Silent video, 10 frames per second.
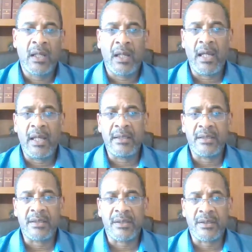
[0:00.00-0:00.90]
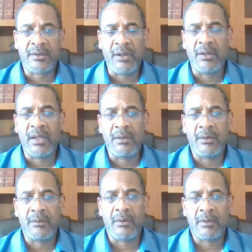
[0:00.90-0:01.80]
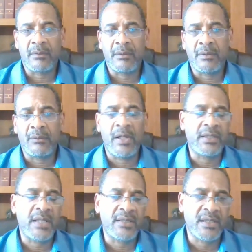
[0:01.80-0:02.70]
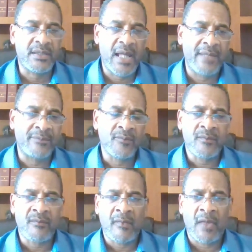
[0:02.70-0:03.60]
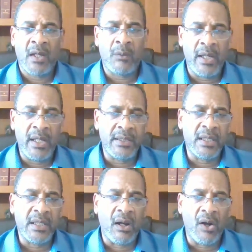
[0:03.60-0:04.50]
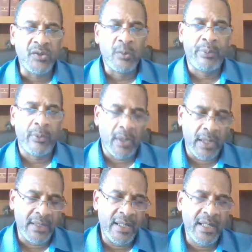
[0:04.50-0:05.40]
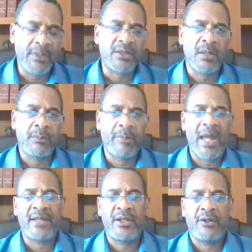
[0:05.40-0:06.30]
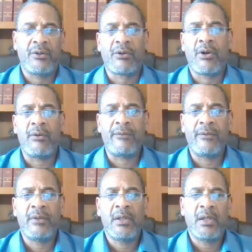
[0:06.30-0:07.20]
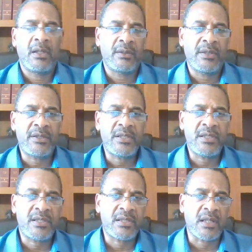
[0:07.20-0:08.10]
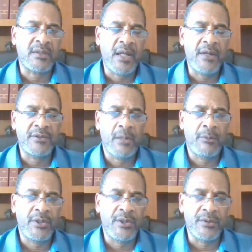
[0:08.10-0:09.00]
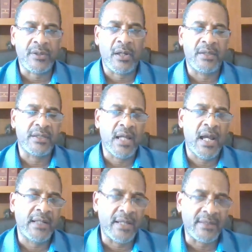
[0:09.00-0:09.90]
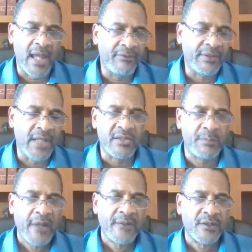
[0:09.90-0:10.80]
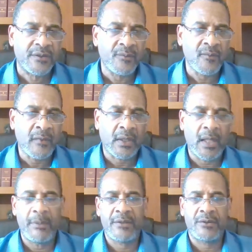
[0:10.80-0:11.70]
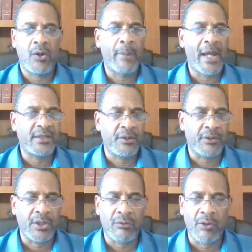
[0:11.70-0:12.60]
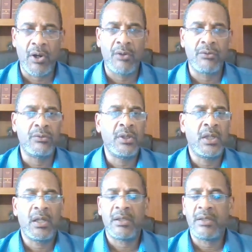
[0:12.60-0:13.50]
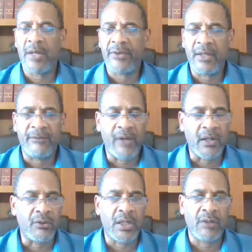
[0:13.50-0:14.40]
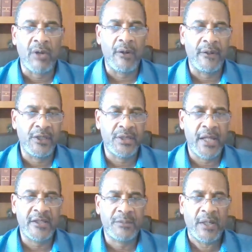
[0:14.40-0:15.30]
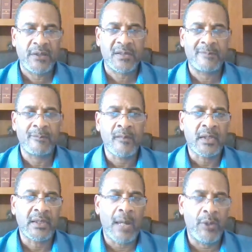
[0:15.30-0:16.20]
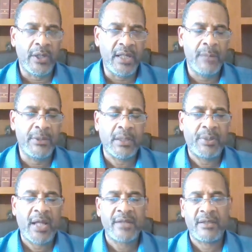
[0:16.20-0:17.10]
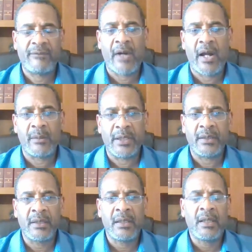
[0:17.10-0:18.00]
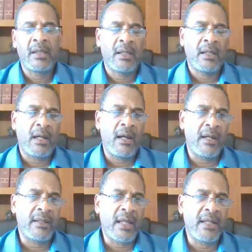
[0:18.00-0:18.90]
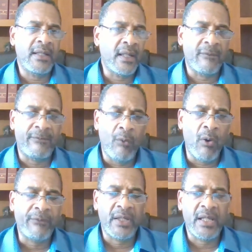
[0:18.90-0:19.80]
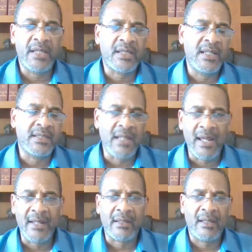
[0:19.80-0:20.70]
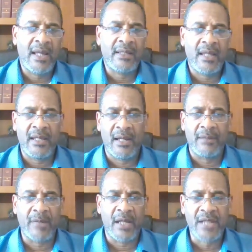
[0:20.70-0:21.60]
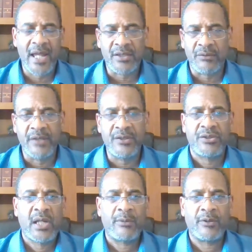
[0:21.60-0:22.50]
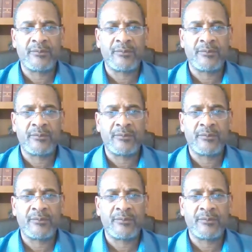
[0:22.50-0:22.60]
And thirdly, what it does is that it also inhibits bacterial growth. This is the containers that we use are designed not to have dead spaces. That means no bacteria can grow, nothing fungal can grow in these dead spaces that would inhibit the plant's environment. And fourthly, it's act like a saturation chamber.